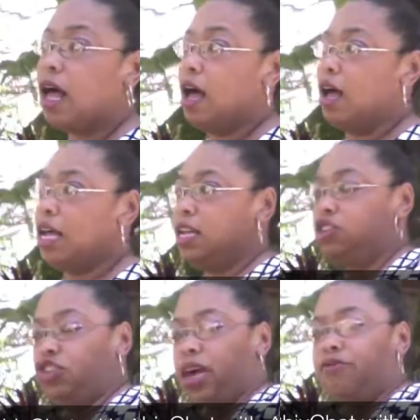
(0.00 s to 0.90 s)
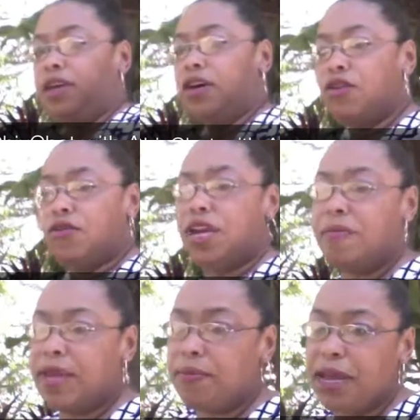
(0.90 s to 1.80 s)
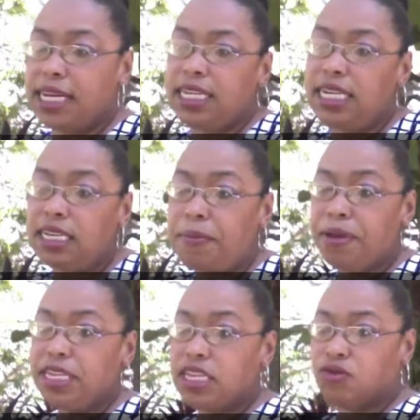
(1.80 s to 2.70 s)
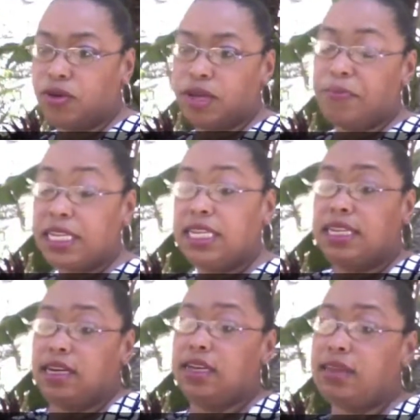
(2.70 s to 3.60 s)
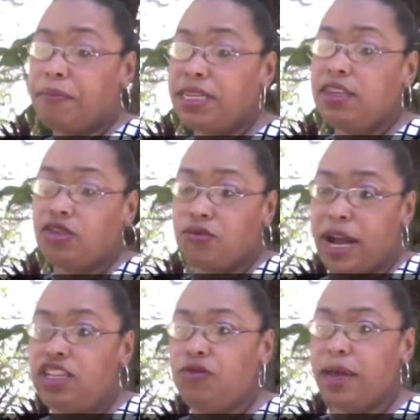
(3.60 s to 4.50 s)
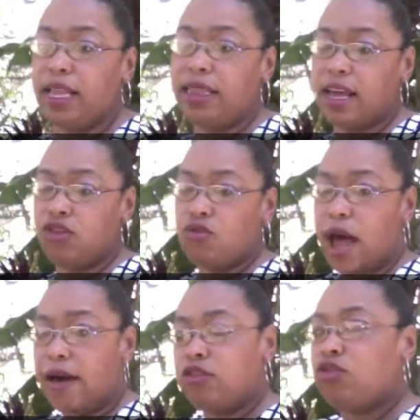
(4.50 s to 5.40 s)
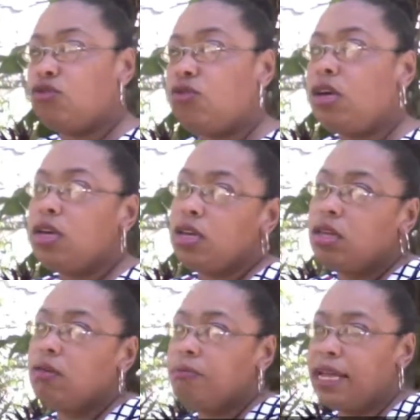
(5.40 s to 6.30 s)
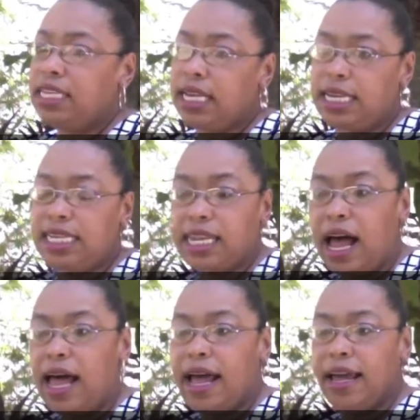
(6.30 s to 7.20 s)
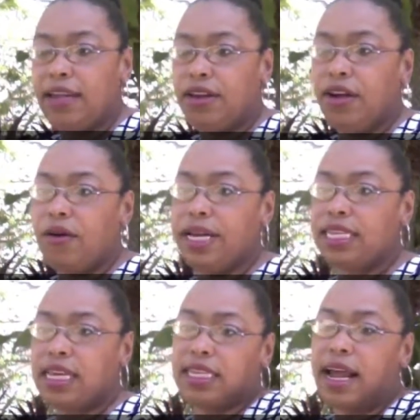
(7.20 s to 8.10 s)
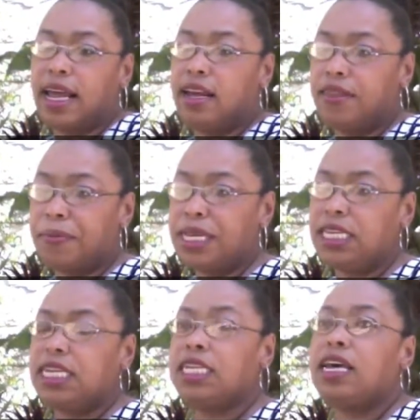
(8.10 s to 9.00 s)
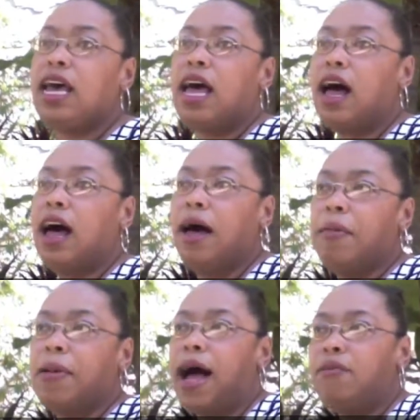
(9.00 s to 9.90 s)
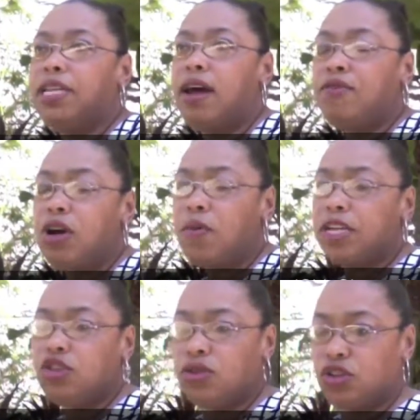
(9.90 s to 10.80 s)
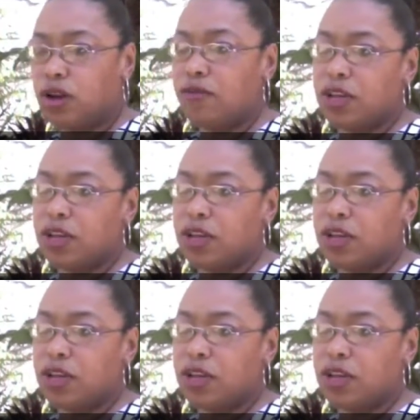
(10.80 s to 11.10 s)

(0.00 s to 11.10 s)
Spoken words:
get a JV agreement, because it is a business deal. It's a business arrangement that you have to basically sign. It's like any other business. I would never go into a joint